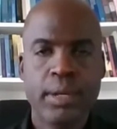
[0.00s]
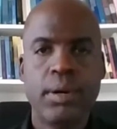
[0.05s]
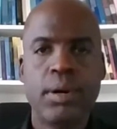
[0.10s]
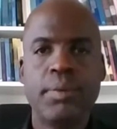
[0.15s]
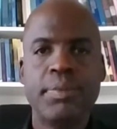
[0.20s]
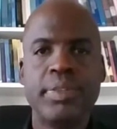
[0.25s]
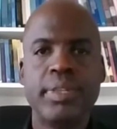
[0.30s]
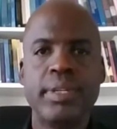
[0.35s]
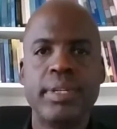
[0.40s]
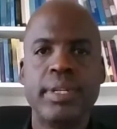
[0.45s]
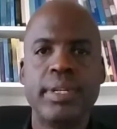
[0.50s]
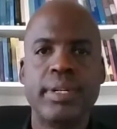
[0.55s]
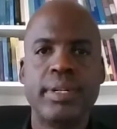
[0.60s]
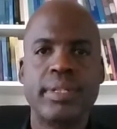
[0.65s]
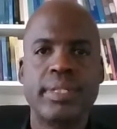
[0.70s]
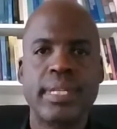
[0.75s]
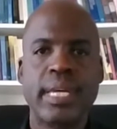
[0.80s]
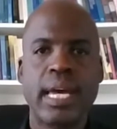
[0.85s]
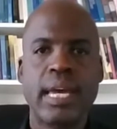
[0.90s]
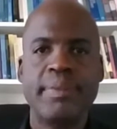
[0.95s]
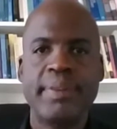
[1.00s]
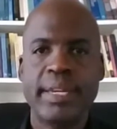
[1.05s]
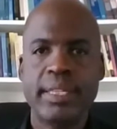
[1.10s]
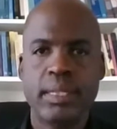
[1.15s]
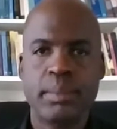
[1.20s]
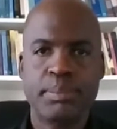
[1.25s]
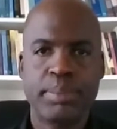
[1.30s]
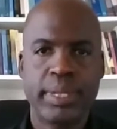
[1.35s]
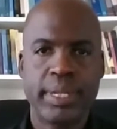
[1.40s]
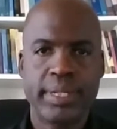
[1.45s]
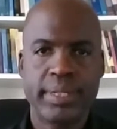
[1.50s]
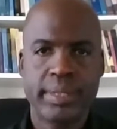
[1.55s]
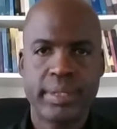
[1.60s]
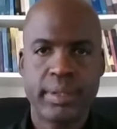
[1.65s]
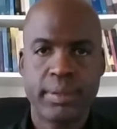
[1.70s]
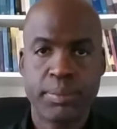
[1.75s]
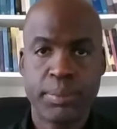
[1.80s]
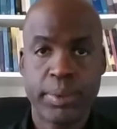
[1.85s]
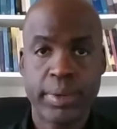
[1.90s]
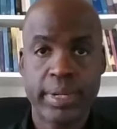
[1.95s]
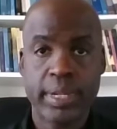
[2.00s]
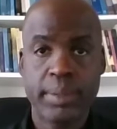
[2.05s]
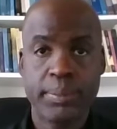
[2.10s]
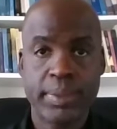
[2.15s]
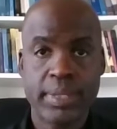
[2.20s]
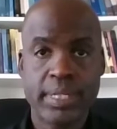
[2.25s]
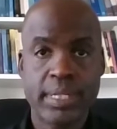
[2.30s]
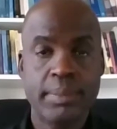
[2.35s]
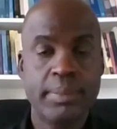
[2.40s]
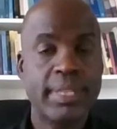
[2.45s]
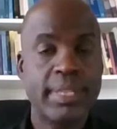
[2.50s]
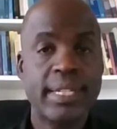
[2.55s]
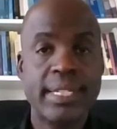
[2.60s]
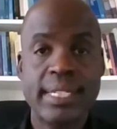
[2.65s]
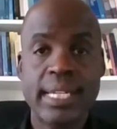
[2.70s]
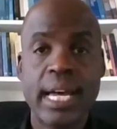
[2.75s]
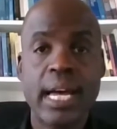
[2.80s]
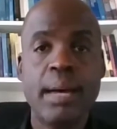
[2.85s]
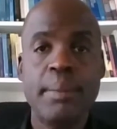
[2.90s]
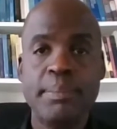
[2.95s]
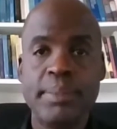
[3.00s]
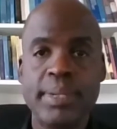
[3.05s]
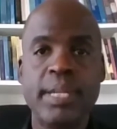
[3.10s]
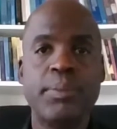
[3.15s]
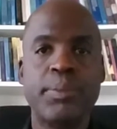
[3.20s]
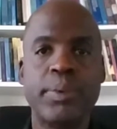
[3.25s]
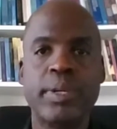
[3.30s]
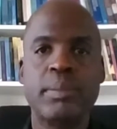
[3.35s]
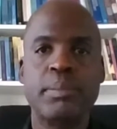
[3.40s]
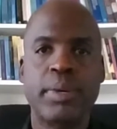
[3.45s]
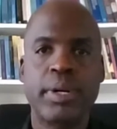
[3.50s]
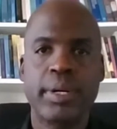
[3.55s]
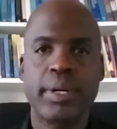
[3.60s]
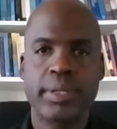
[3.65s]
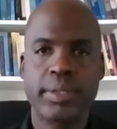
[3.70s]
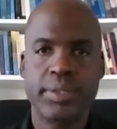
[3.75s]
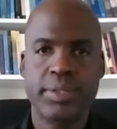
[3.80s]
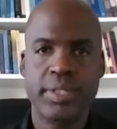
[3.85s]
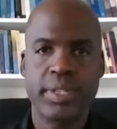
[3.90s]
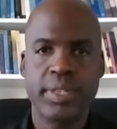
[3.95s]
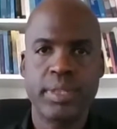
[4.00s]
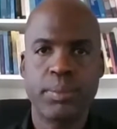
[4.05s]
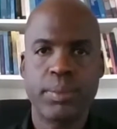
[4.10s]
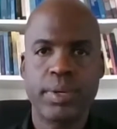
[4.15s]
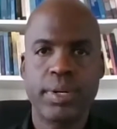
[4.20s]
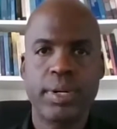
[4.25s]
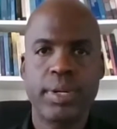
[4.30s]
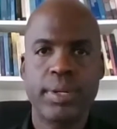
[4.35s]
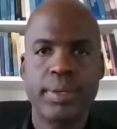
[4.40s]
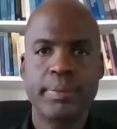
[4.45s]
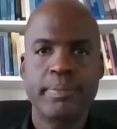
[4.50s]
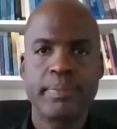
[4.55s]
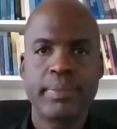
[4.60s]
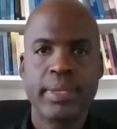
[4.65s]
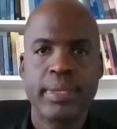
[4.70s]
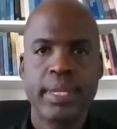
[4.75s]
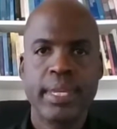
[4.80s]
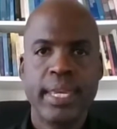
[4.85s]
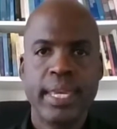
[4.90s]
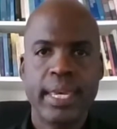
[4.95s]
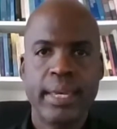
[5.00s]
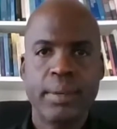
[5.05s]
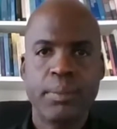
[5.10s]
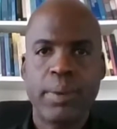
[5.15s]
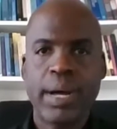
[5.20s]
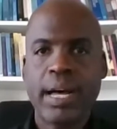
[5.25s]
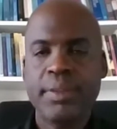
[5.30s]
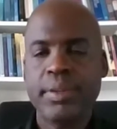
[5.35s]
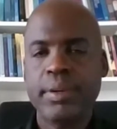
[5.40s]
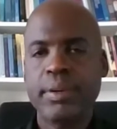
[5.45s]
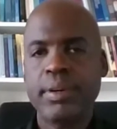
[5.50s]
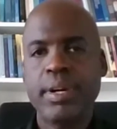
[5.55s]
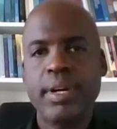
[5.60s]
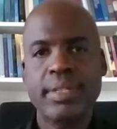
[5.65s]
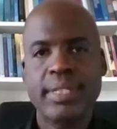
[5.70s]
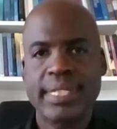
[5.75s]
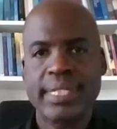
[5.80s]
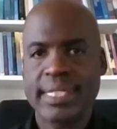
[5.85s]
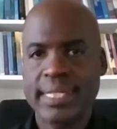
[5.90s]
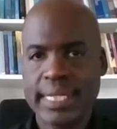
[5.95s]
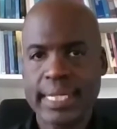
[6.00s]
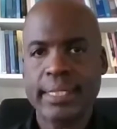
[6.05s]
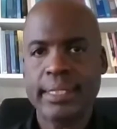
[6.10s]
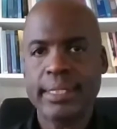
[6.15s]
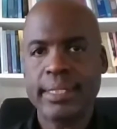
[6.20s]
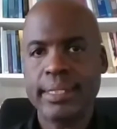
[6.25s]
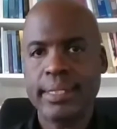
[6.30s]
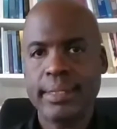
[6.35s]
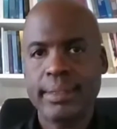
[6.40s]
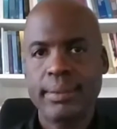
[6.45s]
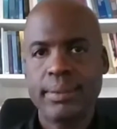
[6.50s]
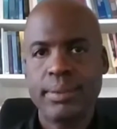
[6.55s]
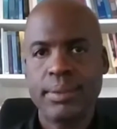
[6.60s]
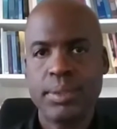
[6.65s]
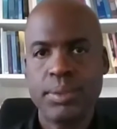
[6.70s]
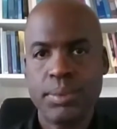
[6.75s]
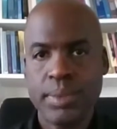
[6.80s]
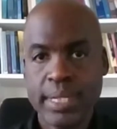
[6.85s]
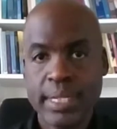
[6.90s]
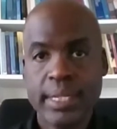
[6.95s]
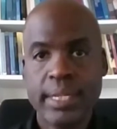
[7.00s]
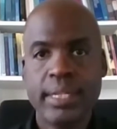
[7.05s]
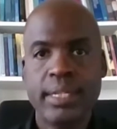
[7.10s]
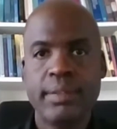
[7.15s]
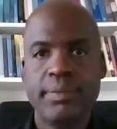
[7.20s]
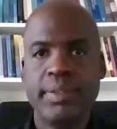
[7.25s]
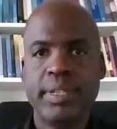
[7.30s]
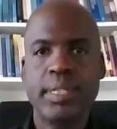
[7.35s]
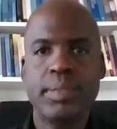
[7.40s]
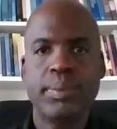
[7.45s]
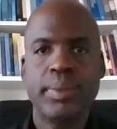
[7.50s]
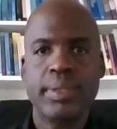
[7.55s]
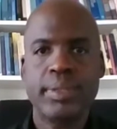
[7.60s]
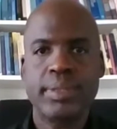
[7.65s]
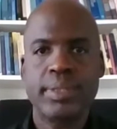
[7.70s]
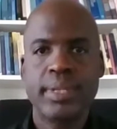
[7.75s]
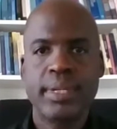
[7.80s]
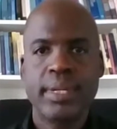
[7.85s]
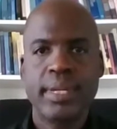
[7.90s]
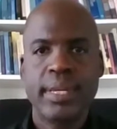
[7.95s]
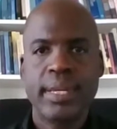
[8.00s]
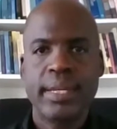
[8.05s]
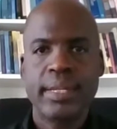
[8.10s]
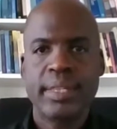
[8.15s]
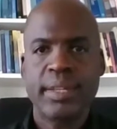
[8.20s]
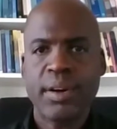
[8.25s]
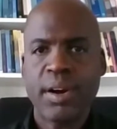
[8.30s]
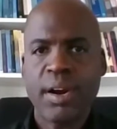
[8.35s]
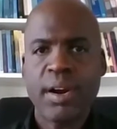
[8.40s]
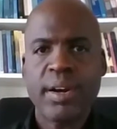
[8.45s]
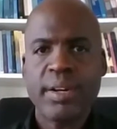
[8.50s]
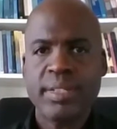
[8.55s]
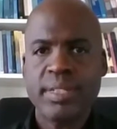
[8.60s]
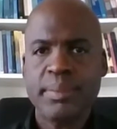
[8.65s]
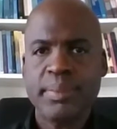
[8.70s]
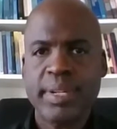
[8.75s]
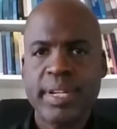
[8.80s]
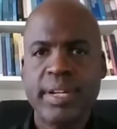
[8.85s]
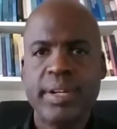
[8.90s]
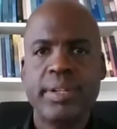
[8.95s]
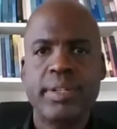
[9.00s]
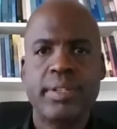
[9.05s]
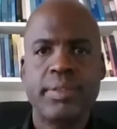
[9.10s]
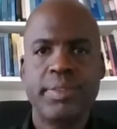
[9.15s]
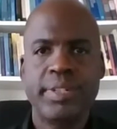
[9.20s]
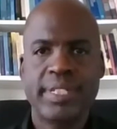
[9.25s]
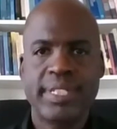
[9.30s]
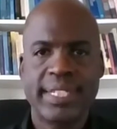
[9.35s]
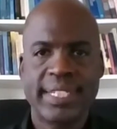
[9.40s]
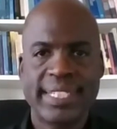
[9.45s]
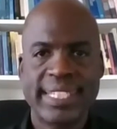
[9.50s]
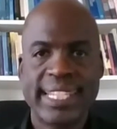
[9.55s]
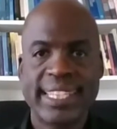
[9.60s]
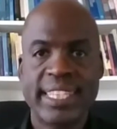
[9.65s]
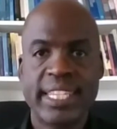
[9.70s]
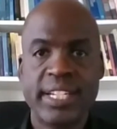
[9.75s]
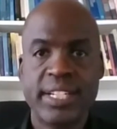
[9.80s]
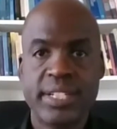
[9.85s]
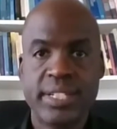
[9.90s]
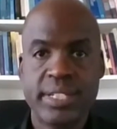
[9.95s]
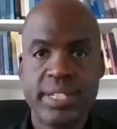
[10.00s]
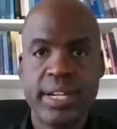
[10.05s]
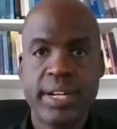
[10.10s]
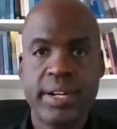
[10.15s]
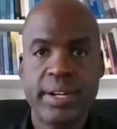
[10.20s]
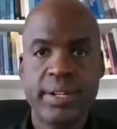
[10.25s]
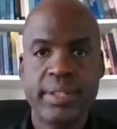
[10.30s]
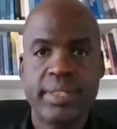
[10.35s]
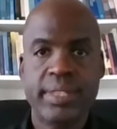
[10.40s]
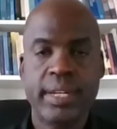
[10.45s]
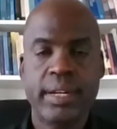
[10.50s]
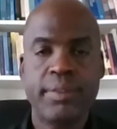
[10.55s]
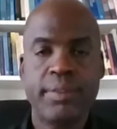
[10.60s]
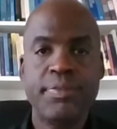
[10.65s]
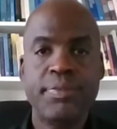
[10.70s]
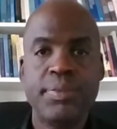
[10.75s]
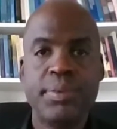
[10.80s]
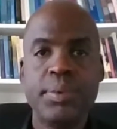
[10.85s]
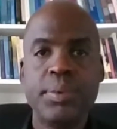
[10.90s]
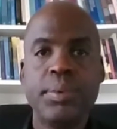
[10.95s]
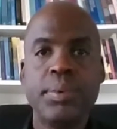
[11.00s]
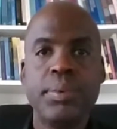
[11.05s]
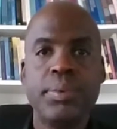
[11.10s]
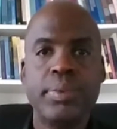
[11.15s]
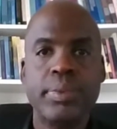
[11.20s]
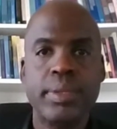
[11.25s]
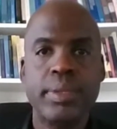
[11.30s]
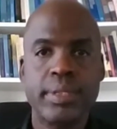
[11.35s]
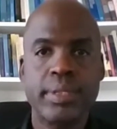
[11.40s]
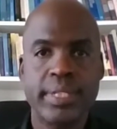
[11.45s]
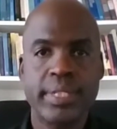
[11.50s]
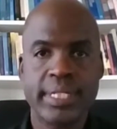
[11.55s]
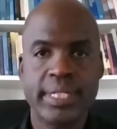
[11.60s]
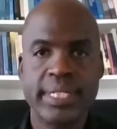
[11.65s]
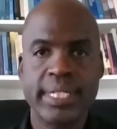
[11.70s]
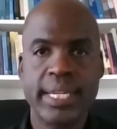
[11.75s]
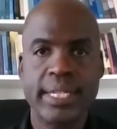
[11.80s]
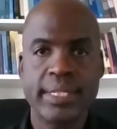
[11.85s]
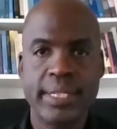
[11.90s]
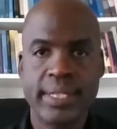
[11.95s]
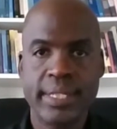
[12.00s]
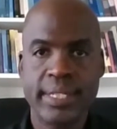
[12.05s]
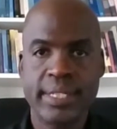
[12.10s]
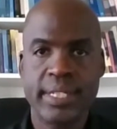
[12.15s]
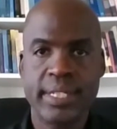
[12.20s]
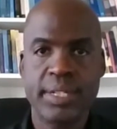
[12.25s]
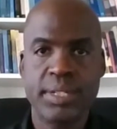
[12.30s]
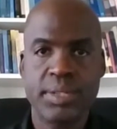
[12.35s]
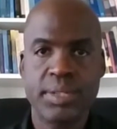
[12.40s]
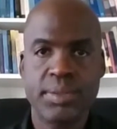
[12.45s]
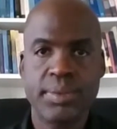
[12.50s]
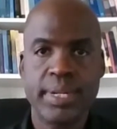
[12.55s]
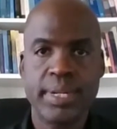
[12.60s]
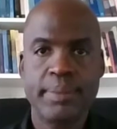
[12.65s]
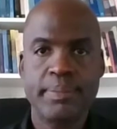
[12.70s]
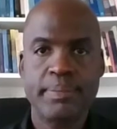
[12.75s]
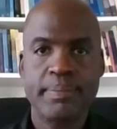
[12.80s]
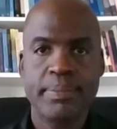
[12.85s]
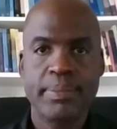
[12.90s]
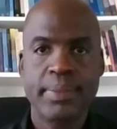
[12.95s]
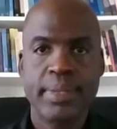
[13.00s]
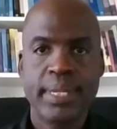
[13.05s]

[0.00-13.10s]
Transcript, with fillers: Over the years, I've had the pleasure of working with some of the top network marketers in the world. And while they're all distinctly unique individuals, there are some characteristics that they shared that have fueled their success in this industry.